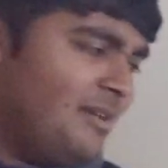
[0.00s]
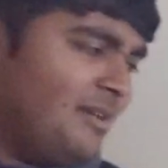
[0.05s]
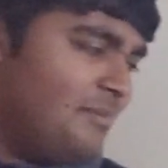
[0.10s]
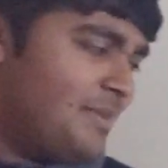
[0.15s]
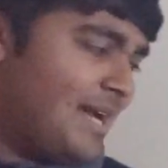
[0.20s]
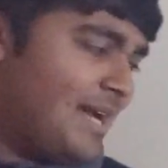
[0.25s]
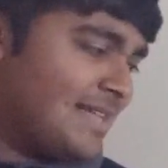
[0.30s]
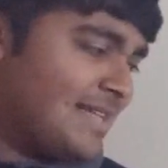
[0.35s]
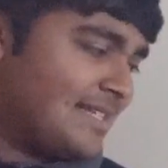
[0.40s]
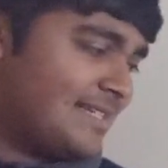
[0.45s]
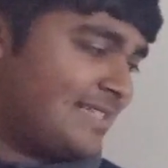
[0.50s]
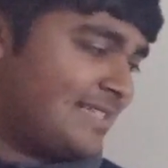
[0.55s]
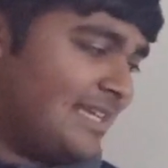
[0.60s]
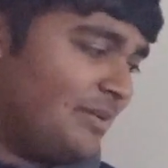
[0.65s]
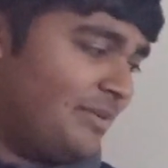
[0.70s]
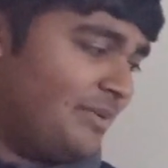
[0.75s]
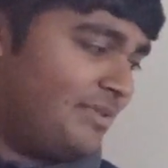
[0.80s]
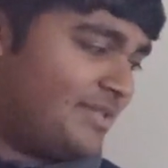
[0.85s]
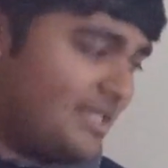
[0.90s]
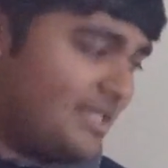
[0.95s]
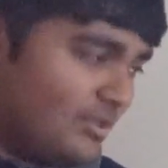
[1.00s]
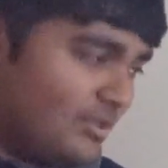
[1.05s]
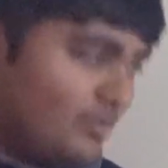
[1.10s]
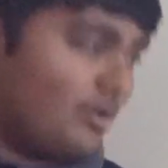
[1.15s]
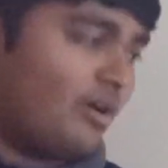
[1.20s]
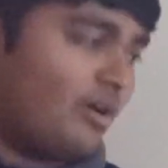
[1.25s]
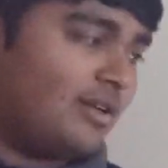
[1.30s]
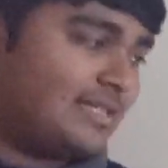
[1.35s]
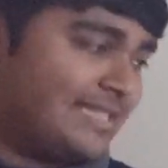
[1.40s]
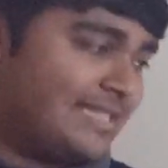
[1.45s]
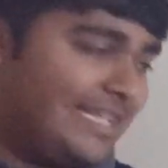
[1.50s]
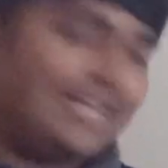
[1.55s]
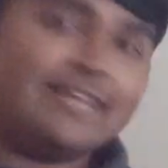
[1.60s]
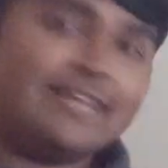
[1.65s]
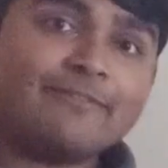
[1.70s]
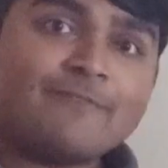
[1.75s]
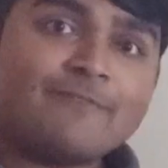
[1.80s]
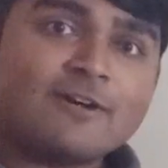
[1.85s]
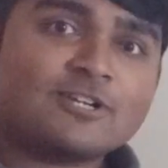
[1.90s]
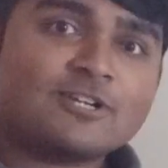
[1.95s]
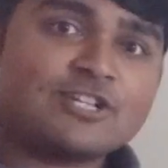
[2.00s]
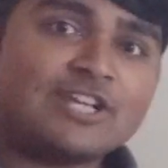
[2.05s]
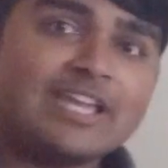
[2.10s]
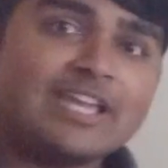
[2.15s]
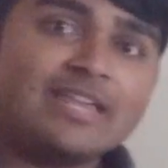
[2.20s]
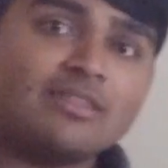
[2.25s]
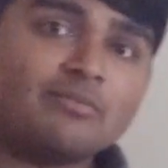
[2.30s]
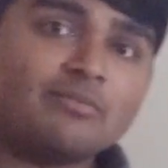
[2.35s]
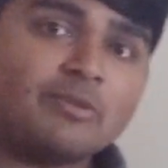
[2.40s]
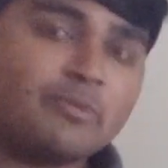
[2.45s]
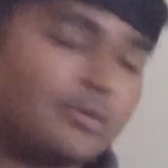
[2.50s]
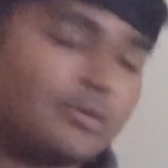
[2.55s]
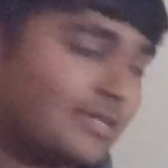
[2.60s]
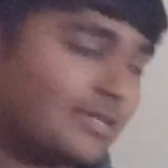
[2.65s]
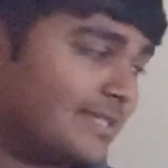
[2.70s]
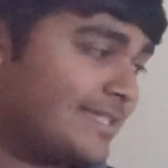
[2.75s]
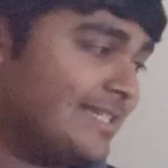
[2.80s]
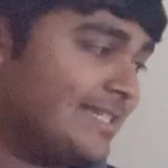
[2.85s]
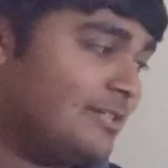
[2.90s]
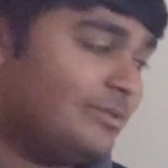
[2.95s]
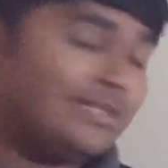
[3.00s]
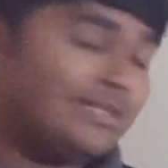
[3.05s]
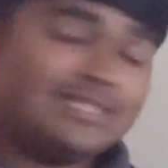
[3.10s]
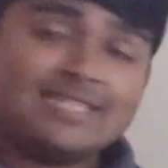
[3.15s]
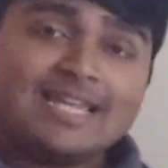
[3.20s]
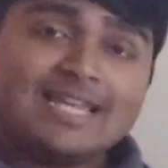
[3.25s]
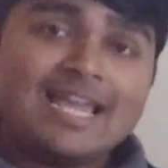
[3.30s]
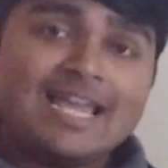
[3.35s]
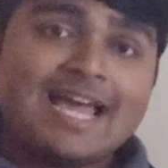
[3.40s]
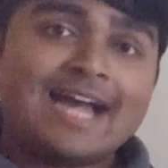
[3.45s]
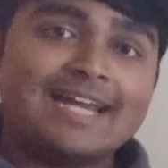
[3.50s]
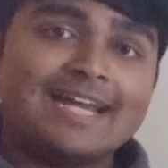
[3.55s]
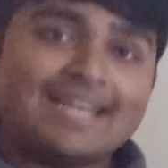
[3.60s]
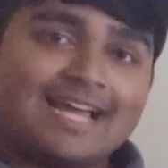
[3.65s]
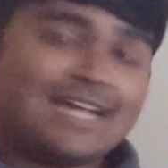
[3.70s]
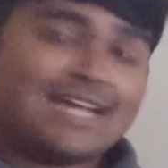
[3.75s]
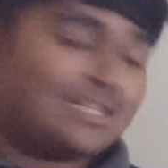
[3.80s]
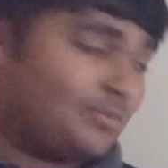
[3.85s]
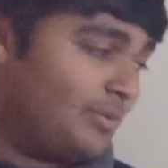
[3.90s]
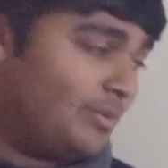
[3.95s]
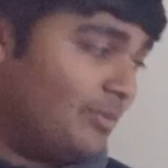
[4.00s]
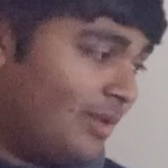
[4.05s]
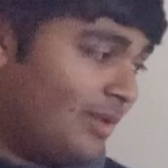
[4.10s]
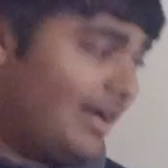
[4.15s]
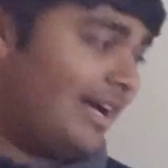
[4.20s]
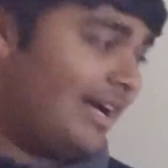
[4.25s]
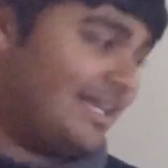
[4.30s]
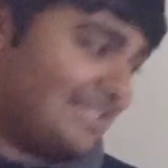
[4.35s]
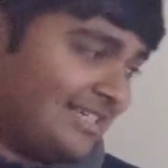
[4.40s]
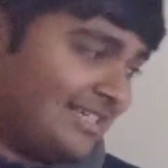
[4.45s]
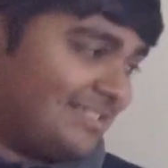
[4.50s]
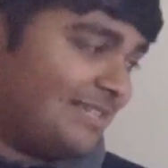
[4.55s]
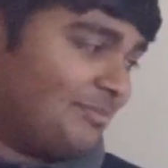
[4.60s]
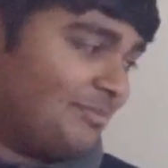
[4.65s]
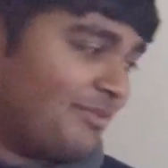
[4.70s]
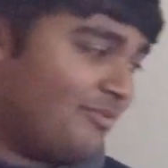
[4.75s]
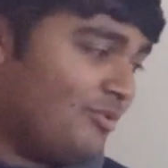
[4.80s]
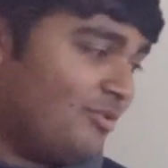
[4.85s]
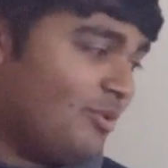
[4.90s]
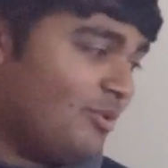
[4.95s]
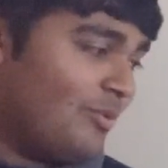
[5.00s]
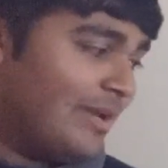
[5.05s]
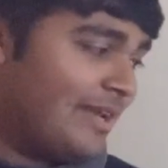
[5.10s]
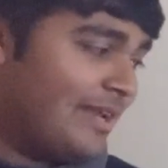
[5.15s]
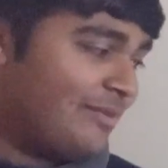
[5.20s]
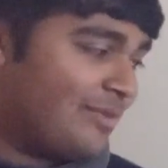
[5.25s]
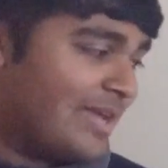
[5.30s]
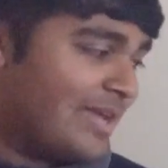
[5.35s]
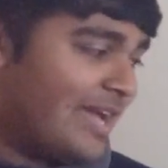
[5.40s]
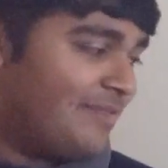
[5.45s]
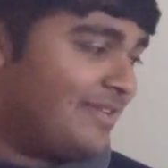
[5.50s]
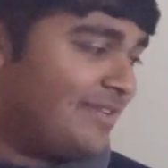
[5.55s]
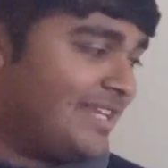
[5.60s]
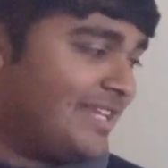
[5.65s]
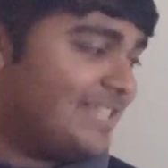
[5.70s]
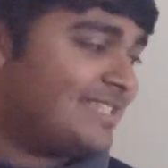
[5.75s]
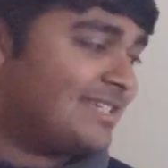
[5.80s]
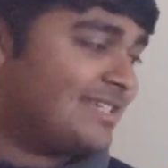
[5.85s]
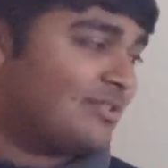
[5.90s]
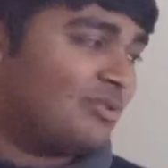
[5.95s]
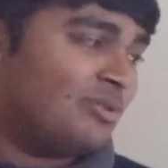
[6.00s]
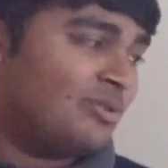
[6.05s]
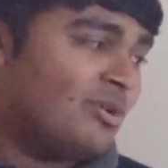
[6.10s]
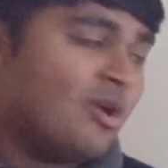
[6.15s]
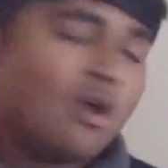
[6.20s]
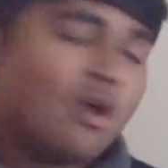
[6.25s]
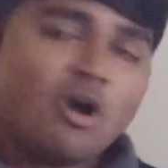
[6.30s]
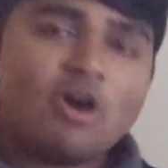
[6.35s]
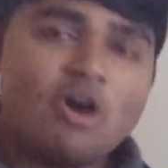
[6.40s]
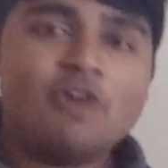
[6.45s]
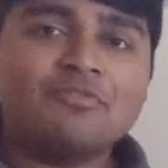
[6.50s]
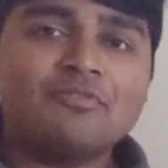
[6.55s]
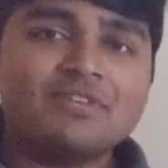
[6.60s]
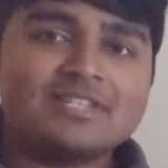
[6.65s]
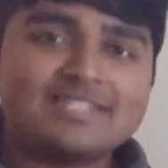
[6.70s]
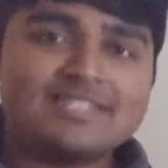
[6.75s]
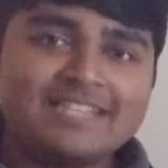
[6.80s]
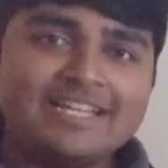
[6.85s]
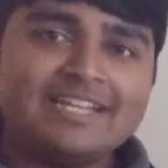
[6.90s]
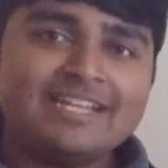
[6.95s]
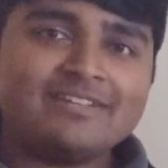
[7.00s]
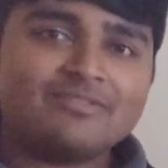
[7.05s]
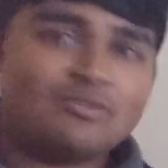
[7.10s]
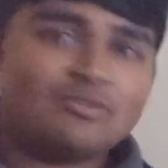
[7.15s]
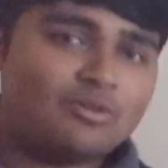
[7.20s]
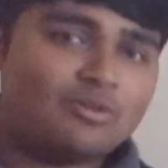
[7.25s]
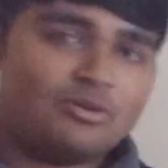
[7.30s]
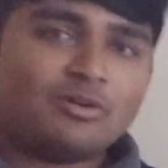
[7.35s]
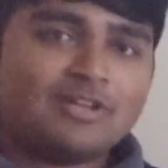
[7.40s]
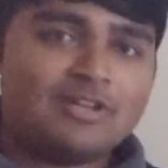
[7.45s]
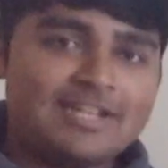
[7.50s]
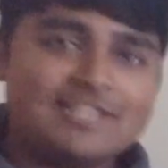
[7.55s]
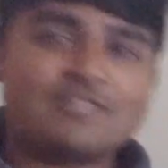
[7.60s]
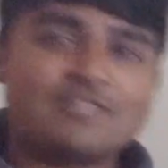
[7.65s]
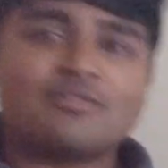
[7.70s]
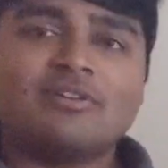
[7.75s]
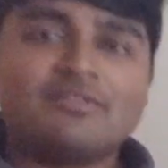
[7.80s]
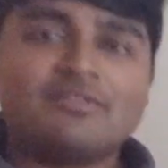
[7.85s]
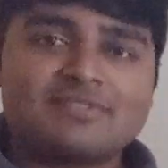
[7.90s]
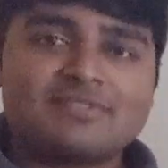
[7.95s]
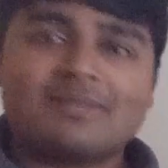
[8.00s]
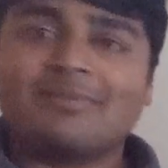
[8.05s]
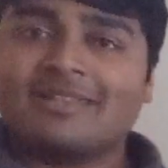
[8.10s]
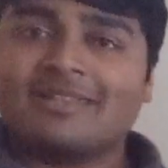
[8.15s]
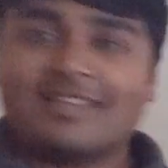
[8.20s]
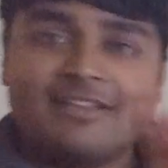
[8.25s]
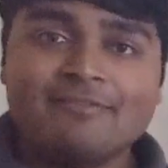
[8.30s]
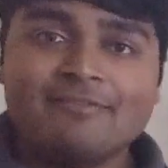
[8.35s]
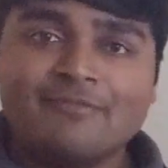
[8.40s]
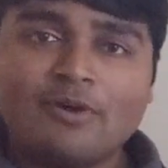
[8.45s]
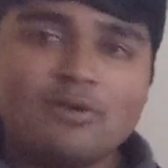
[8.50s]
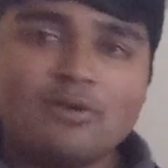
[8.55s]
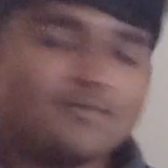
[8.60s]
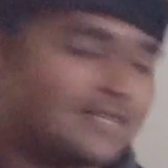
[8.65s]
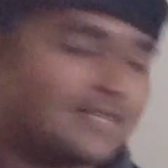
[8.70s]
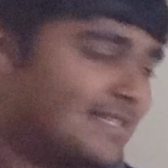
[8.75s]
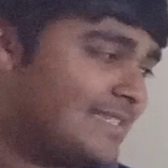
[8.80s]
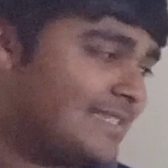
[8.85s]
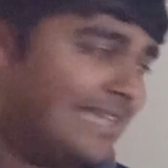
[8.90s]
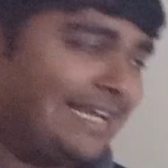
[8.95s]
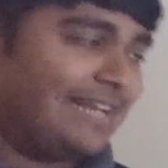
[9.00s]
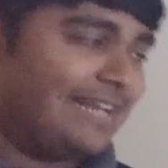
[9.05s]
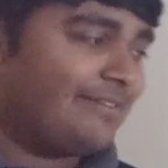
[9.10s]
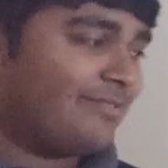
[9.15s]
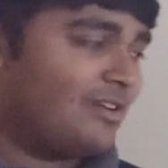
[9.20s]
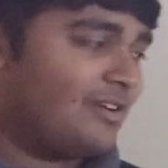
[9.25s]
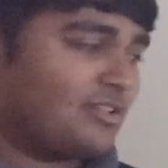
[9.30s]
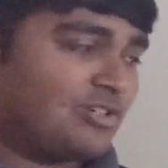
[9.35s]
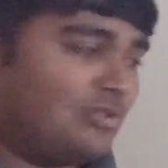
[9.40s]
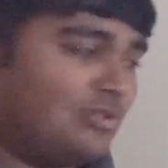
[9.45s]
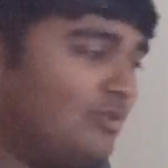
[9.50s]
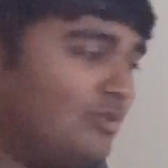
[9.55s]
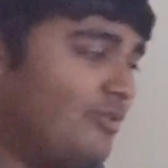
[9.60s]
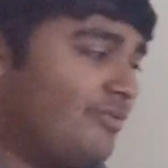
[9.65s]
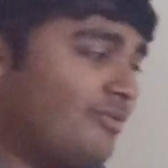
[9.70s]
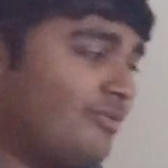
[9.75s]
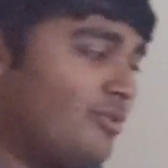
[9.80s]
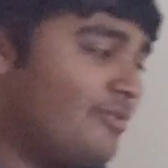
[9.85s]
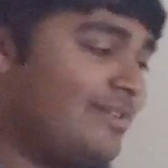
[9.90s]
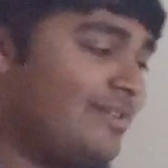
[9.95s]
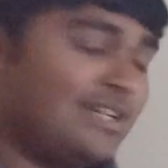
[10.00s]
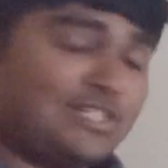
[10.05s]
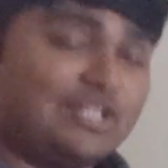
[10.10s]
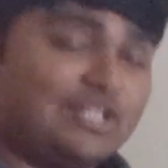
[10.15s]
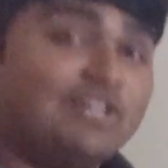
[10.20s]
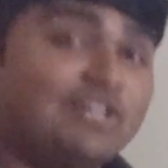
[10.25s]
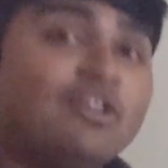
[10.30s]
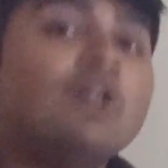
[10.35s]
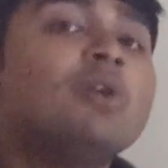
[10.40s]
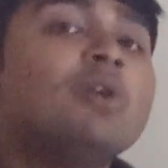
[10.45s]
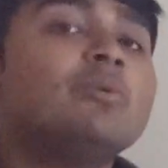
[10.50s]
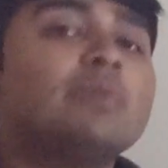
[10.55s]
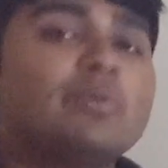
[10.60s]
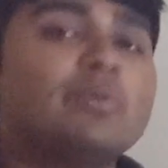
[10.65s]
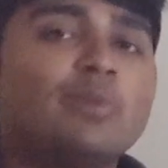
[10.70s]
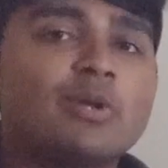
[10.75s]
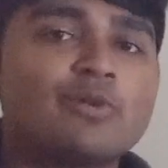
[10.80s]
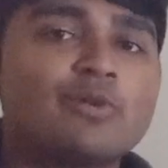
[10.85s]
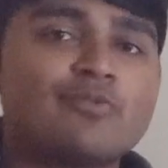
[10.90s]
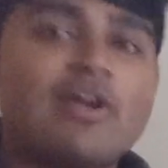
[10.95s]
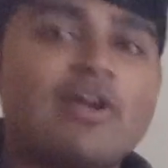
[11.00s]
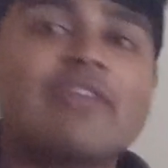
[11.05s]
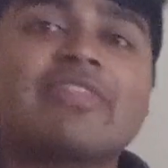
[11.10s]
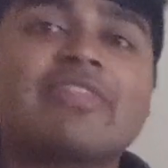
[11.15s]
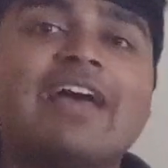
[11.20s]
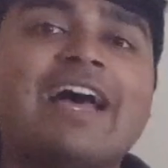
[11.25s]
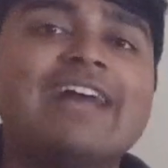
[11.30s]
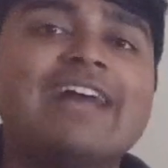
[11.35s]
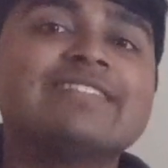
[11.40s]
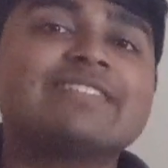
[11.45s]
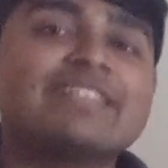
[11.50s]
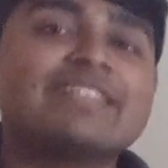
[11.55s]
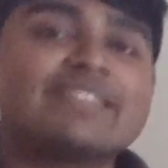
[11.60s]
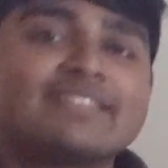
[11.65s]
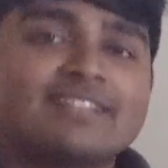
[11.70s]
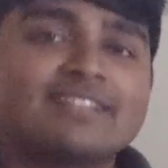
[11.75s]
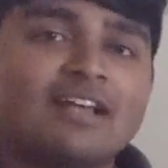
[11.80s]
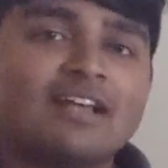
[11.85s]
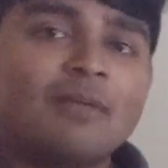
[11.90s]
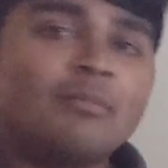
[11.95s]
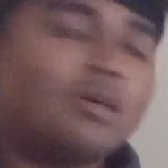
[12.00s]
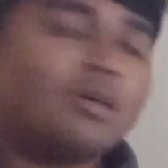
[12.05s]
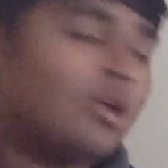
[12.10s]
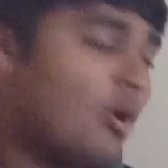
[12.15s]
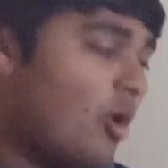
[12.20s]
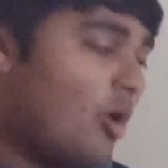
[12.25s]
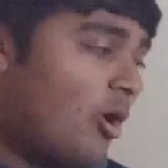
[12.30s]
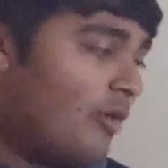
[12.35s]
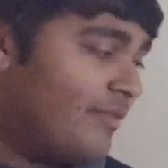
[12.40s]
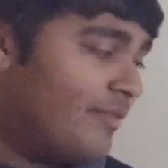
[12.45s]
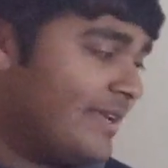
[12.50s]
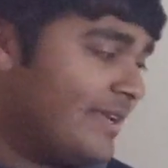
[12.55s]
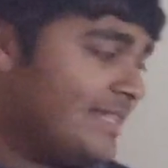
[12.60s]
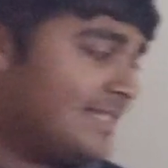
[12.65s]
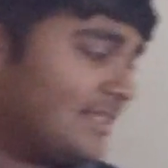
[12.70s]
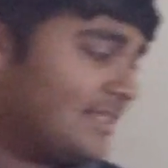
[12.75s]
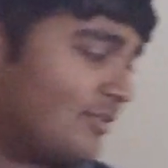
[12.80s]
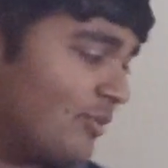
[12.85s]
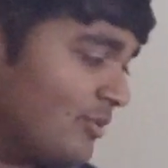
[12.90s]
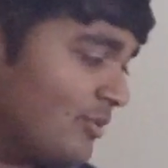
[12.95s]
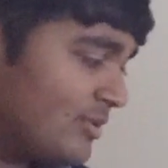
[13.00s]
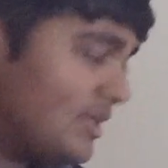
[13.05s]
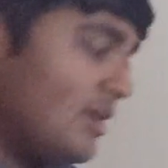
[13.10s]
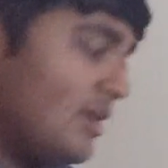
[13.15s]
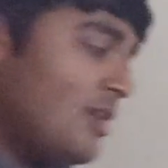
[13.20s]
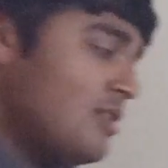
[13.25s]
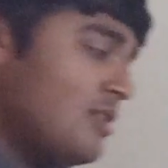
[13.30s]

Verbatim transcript: But as I say, we've still got a ceiling function here that we want to deal with. And as we, as I said before, whenever we have an integral of a ceiling or an integral of something that involves a ceiling function or a floor function, we want to write that as the sum of integrals.